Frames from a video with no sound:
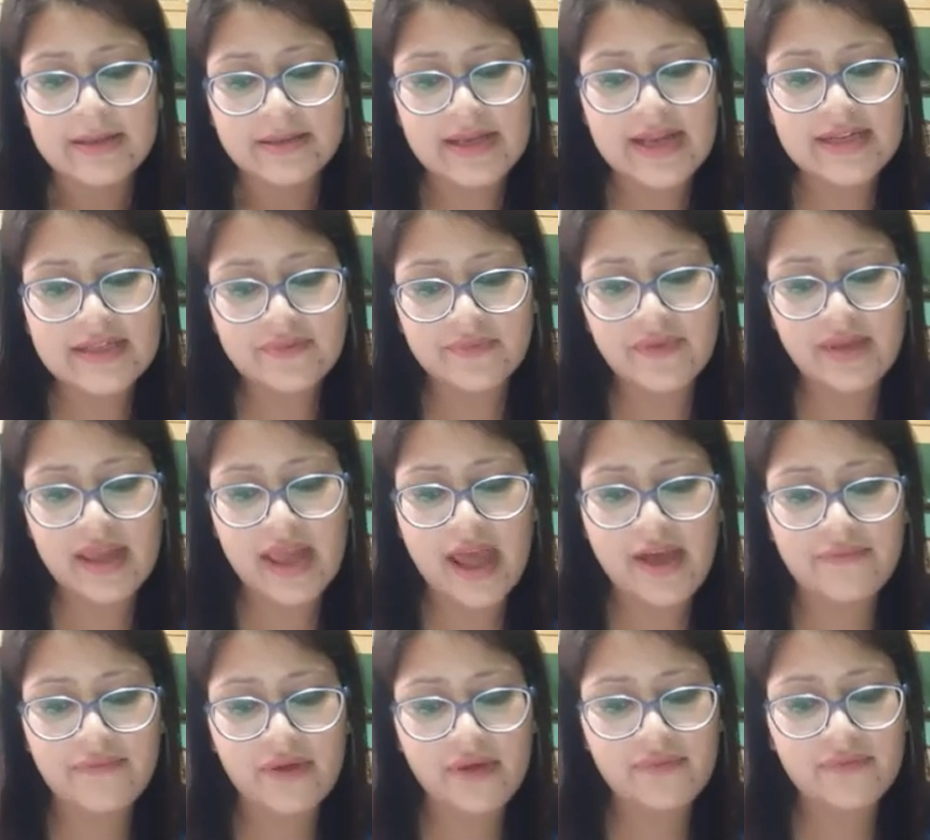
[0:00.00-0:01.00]
Next we
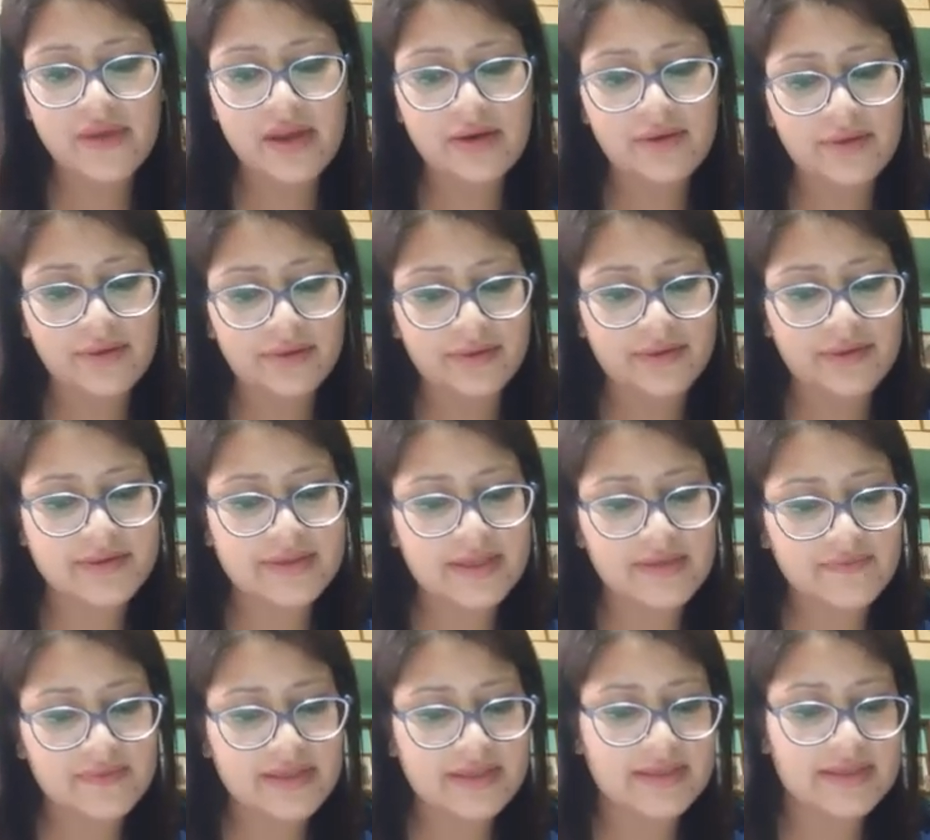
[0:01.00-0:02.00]
have your
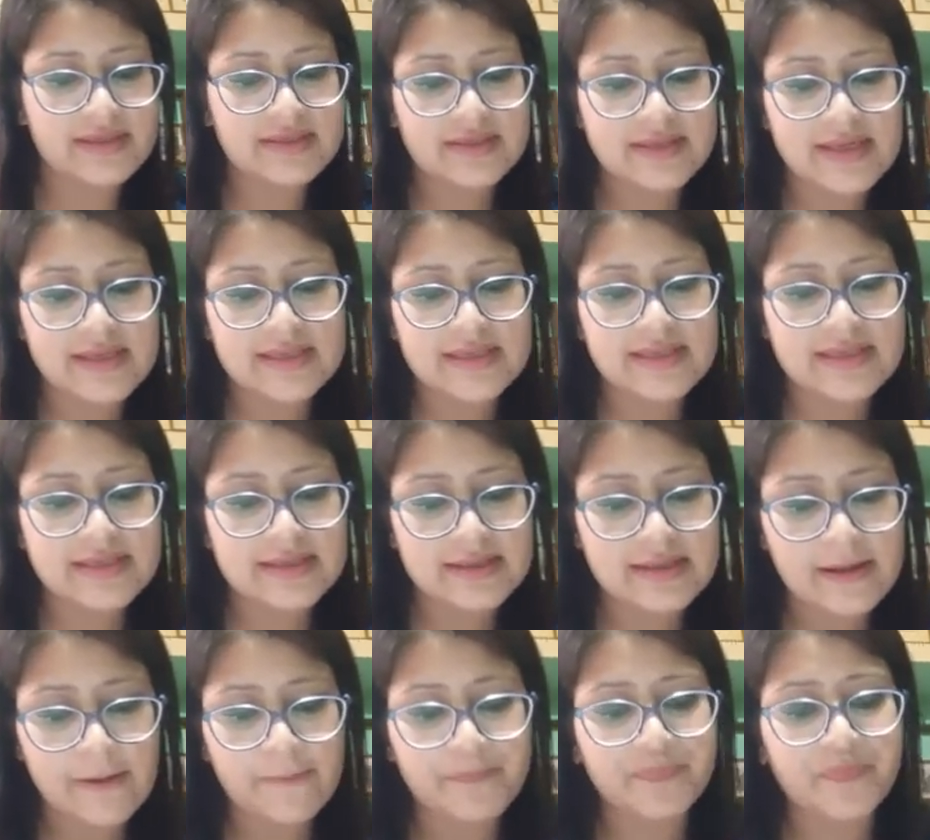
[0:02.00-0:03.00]
veno-occlusive disease. It
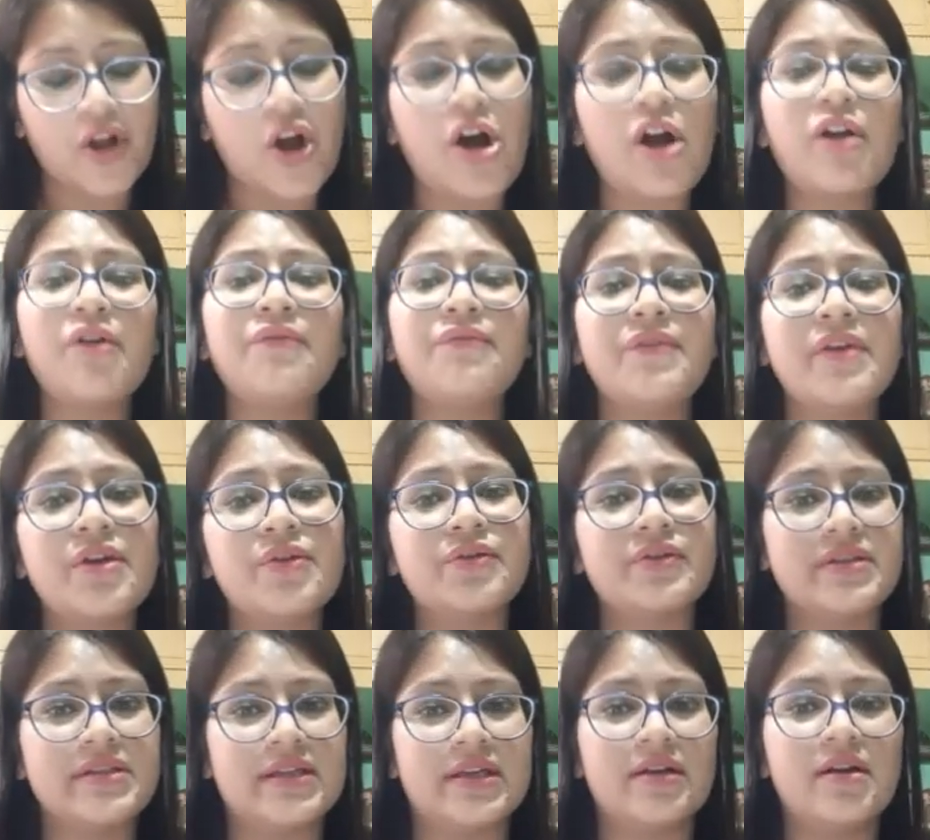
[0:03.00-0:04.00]
is or
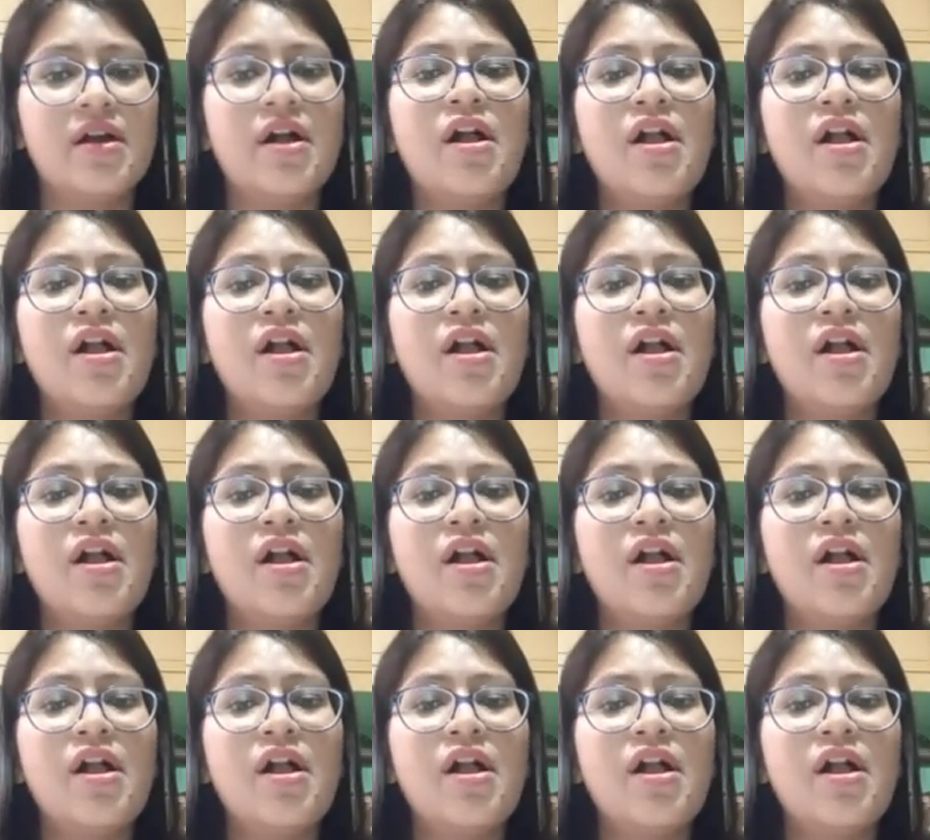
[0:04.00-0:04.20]
VOD.